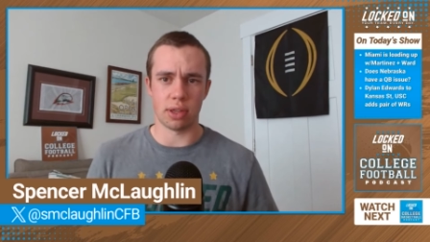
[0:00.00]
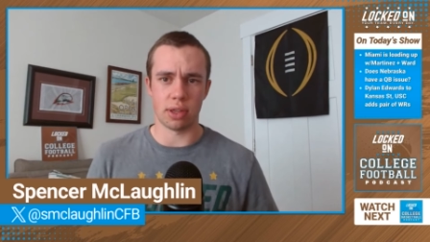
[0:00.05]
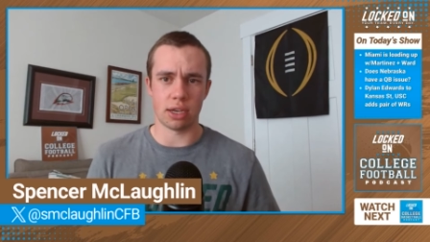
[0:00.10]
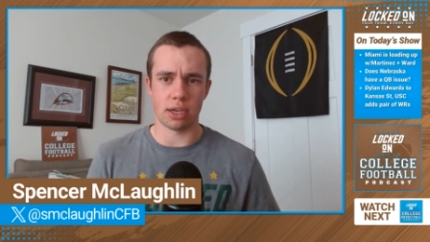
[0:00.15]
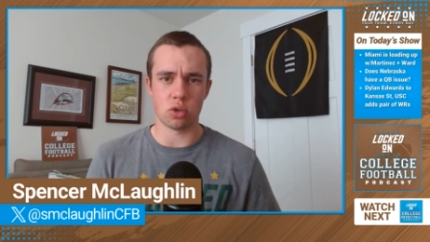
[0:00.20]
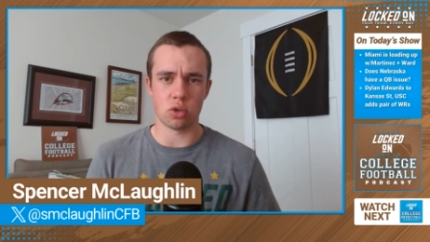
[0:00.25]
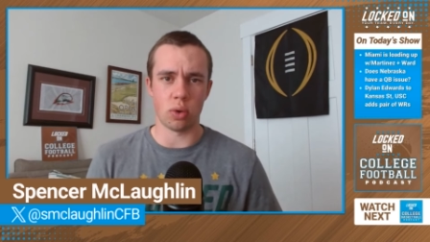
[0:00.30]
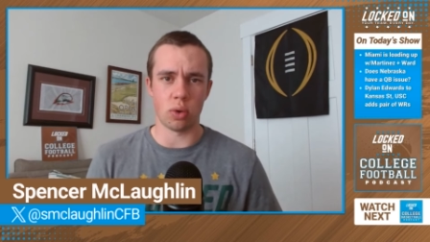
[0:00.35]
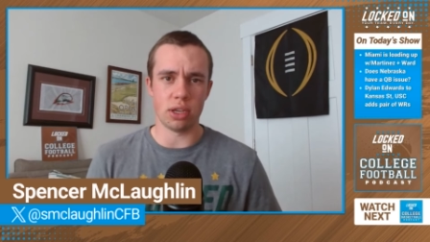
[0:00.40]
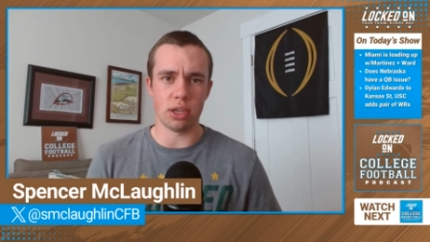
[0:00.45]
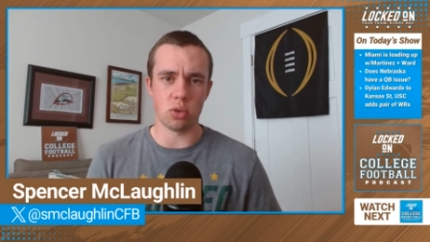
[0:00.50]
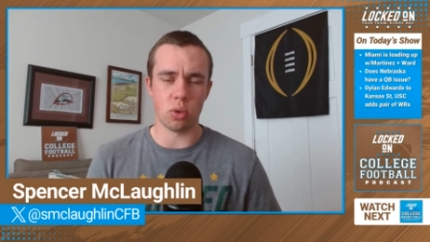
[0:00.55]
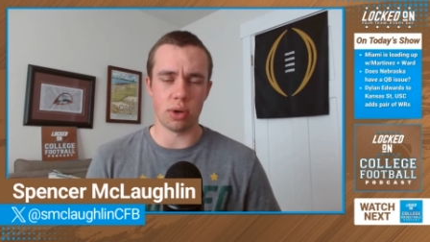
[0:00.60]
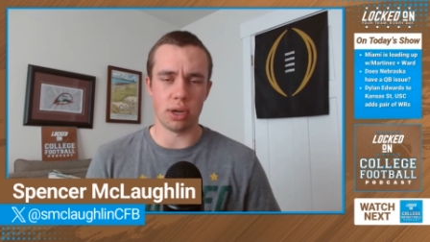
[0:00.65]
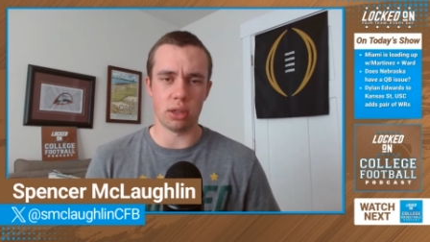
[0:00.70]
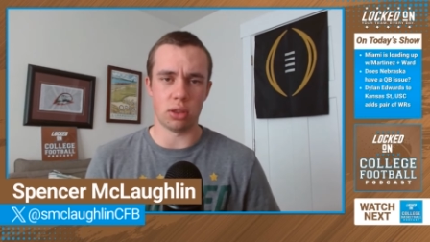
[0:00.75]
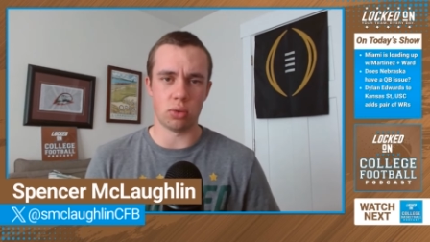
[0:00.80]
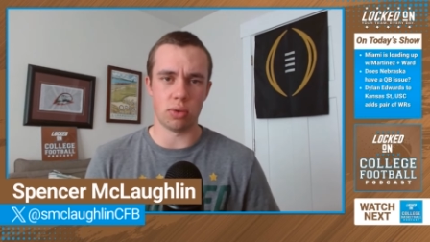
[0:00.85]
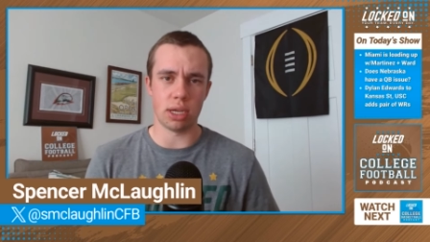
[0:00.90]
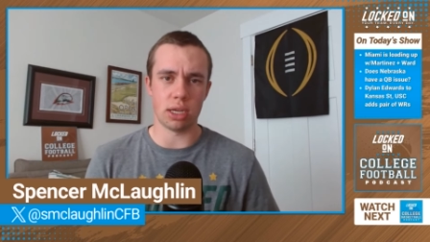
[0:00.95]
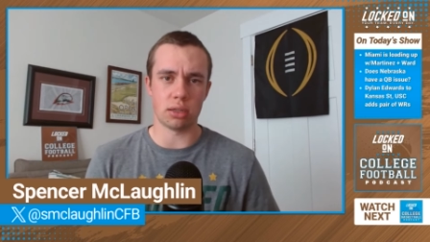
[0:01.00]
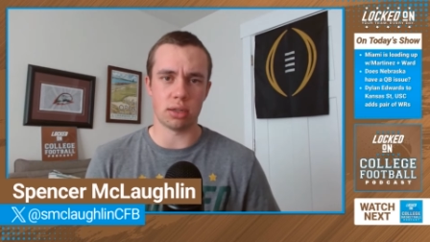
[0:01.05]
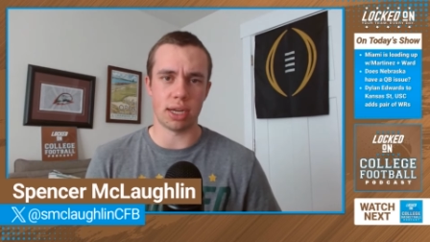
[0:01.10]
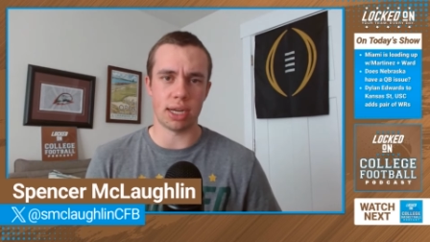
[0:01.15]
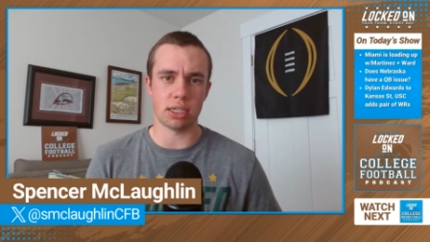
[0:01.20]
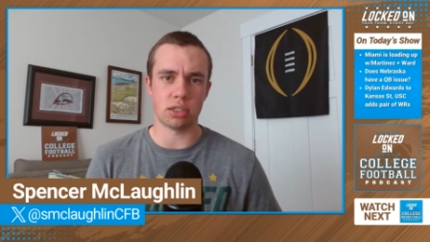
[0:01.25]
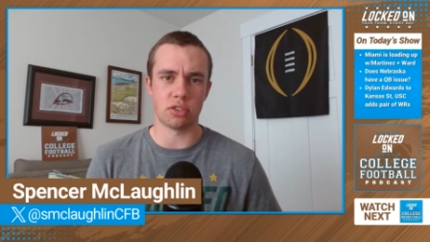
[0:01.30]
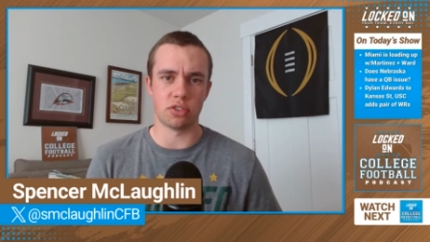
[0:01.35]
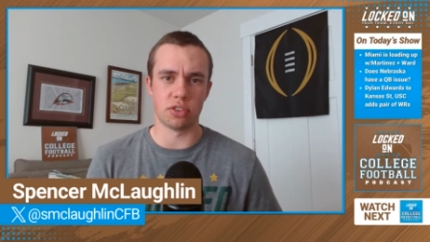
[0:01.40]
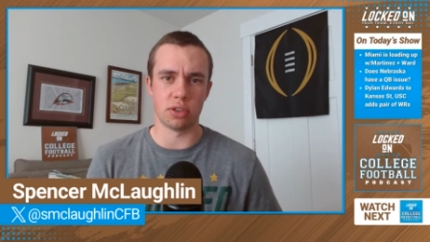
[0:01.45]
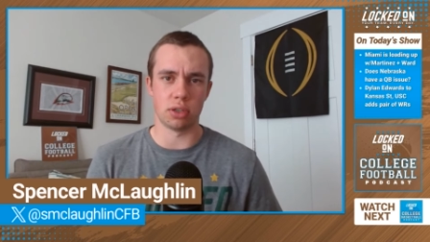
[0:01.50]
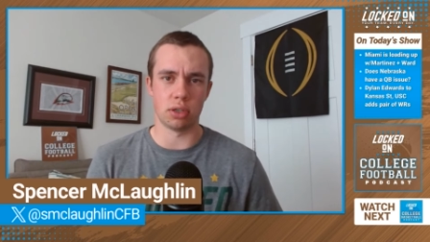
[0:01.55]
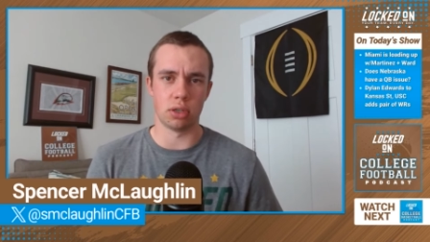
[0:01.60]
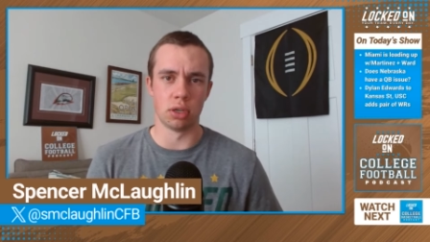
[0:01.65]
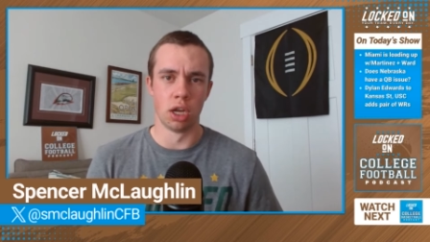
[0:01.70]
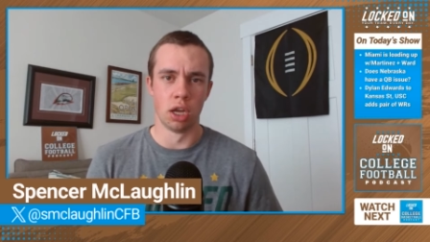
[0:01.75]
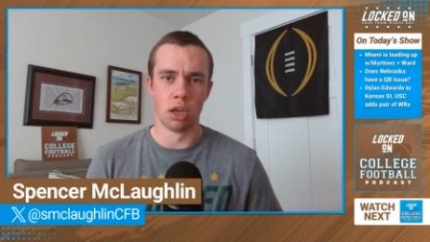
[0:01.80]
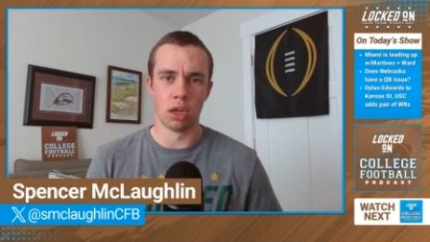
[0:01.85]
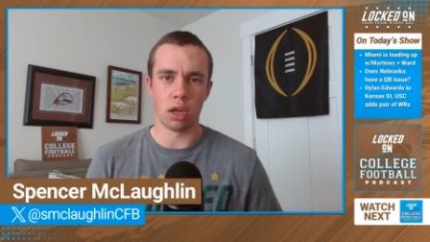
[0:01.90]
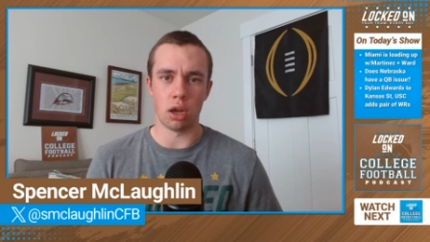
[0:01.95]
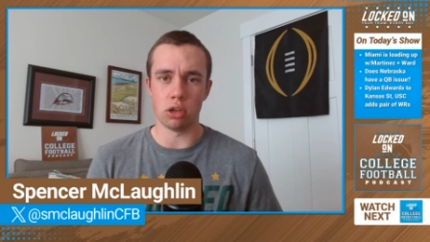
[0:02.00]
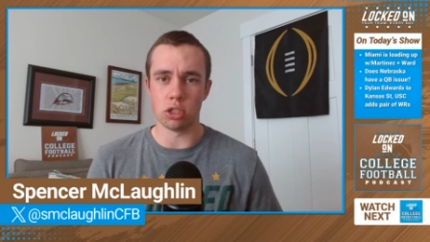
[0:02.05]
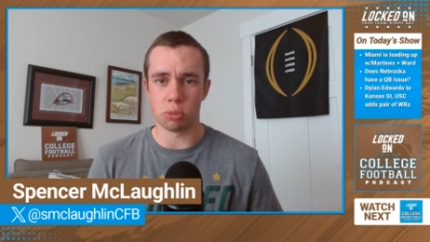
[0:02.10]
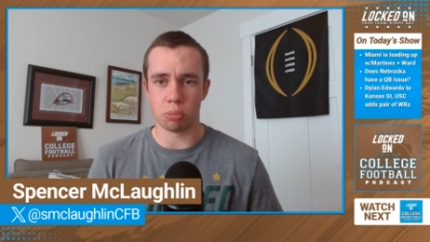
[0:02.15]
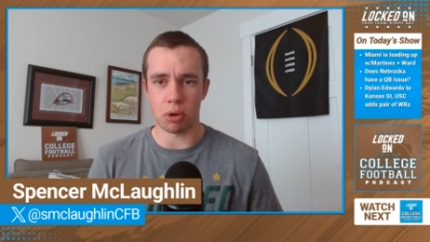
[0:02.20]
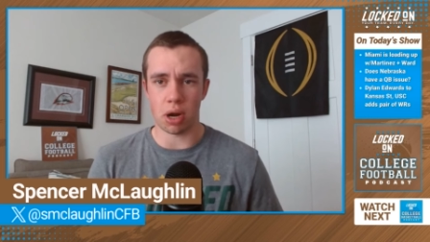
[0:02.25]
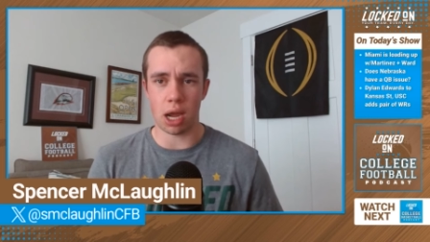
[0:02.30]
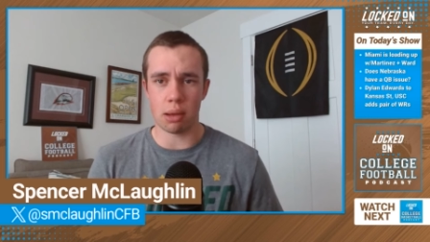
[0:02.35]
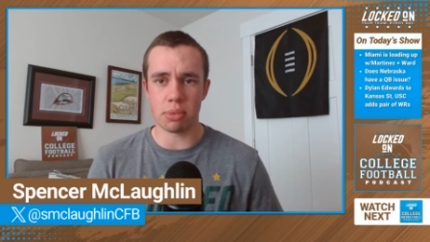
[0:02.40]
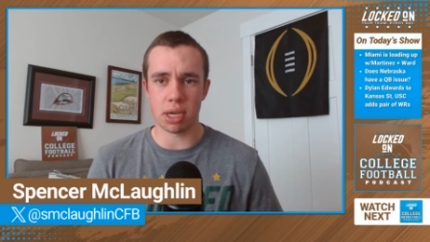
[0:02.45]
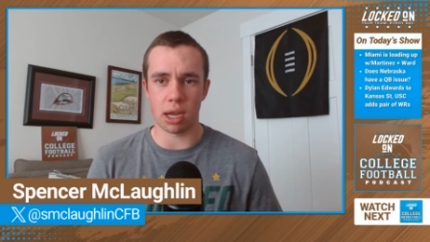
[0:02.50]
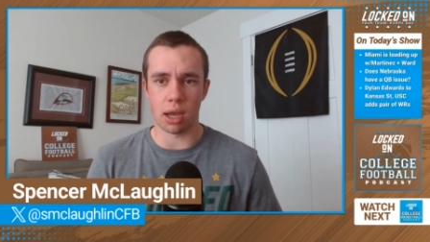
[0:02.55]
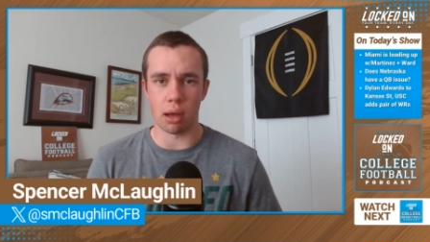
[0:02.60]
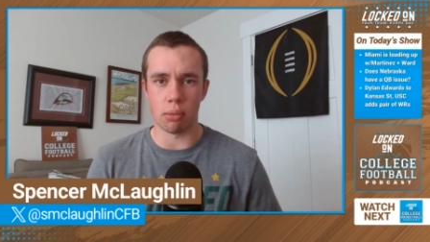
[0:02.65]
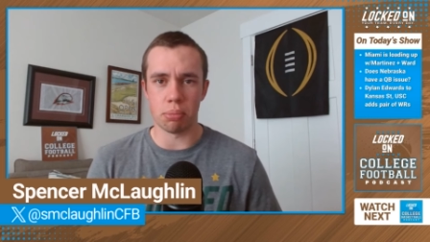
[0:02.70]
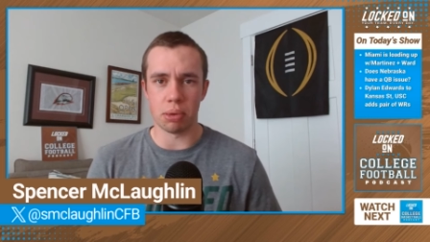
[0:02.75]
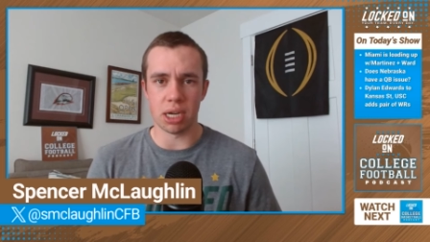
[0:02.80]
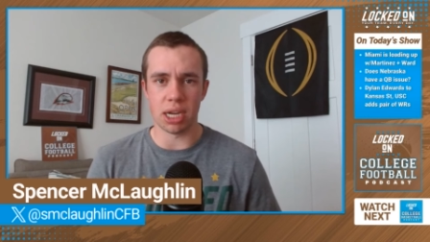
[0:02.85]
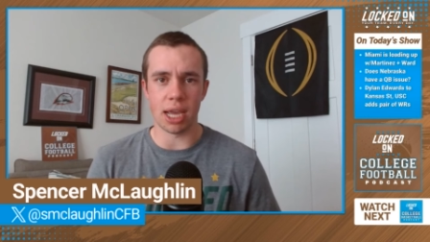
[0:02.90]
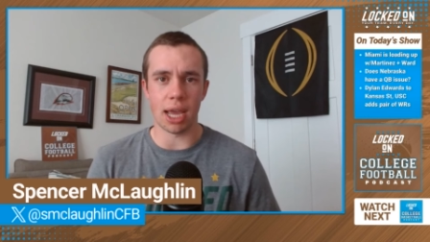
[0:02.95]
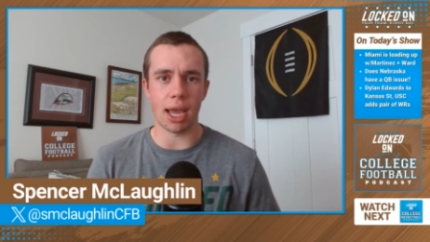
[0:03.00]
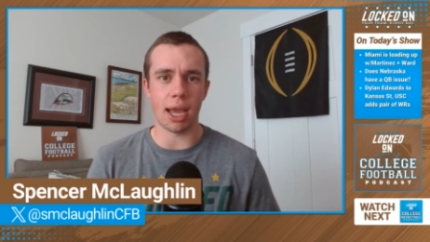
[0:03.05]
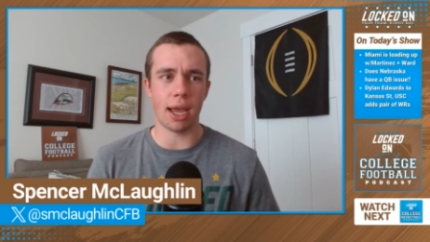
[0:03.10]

that 2023 class for Coach Prime and company,